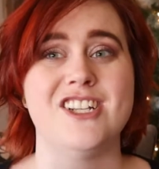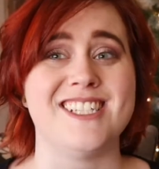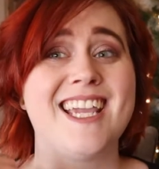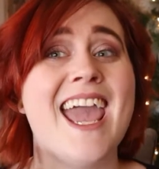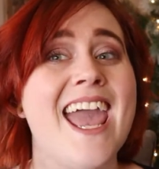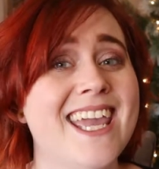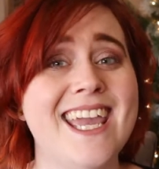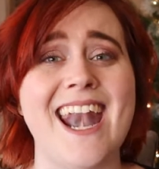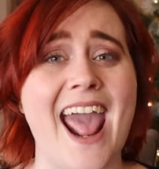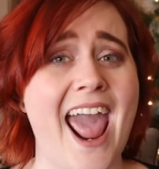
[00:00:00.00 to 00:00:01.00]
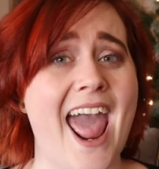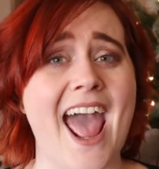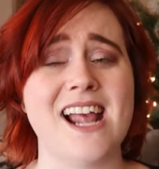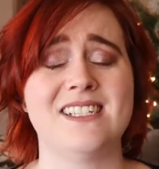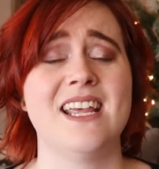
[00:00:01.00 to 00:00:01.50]
just kicking
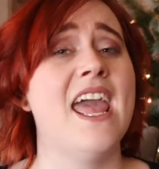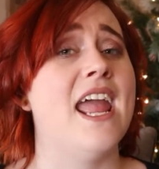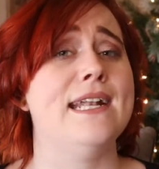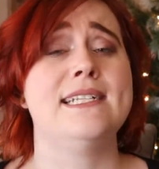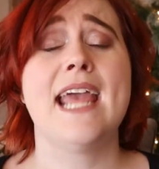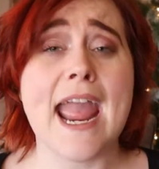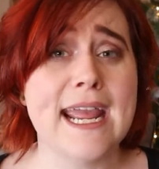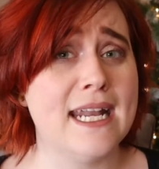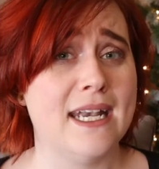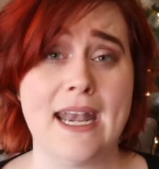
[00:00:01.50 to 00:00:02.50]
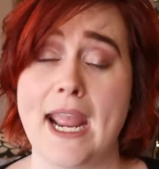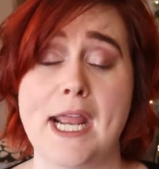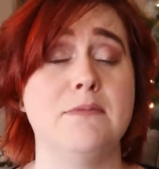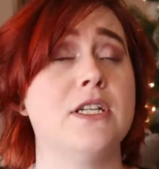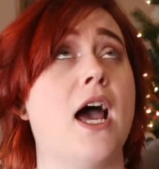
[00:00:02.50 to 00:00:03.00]
ass and taking
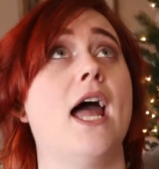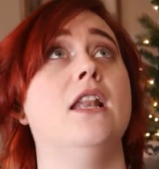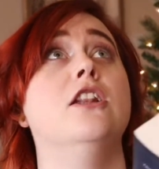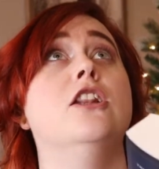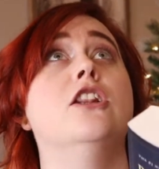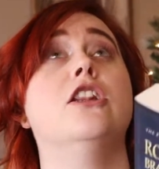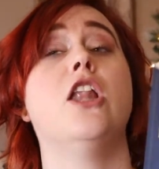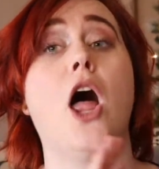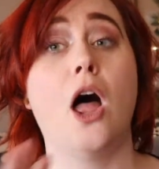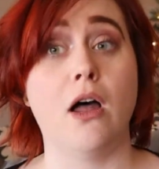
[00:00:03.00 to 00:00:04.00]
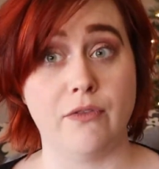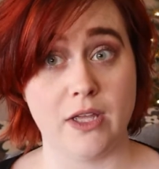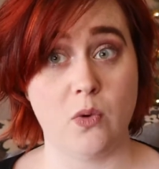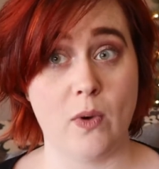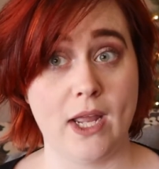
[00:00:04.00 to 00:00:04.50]
names. I love
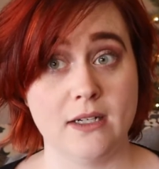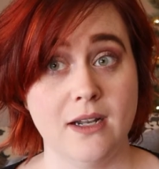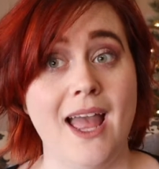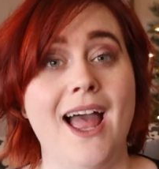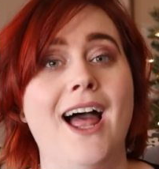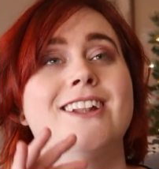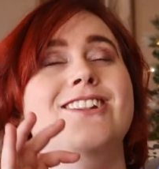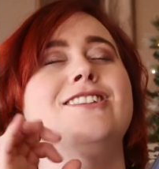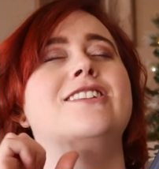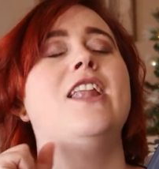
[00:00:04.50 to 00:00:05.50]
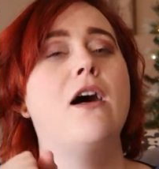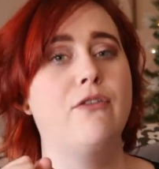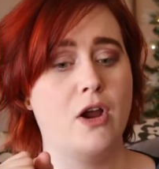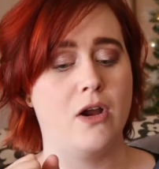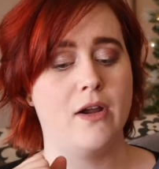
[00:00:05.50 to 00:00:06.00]
Egwene.
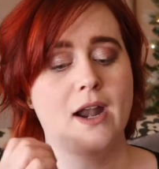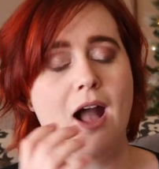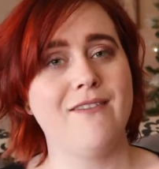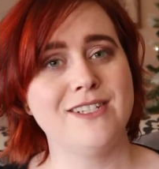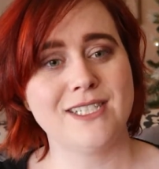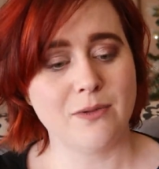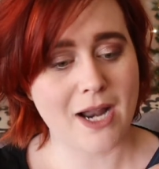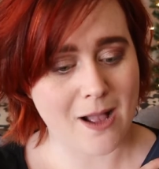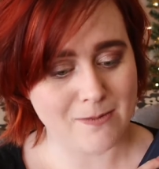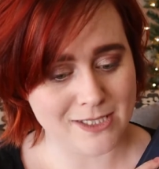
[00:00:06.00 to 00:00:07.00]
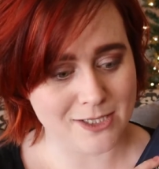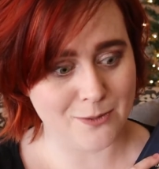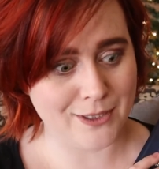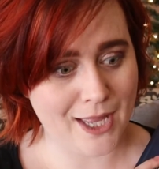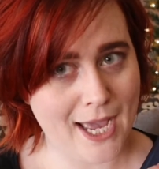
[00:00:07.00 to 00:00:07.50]
Love her, and obviously what happens
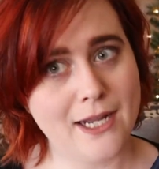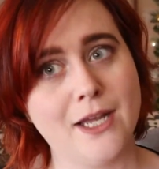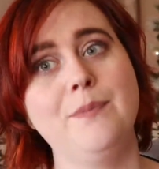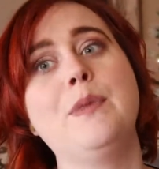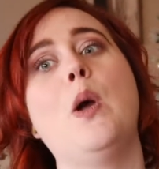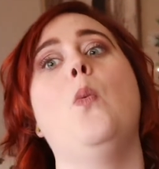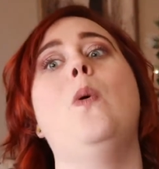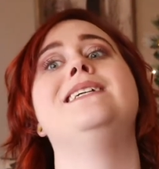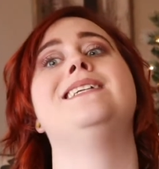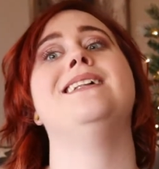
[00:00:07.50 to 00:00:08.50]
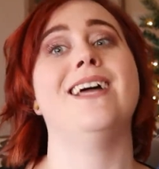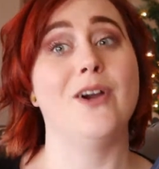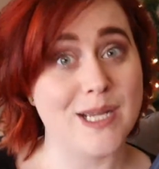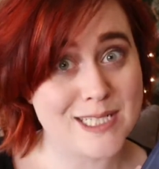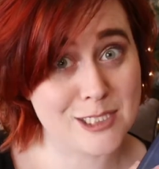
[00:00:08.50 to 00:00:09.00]
to Elida was
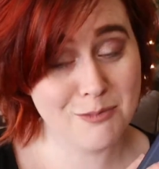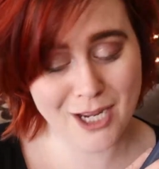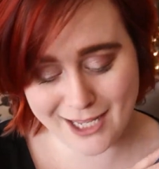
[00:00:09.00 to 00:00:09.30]
hilarious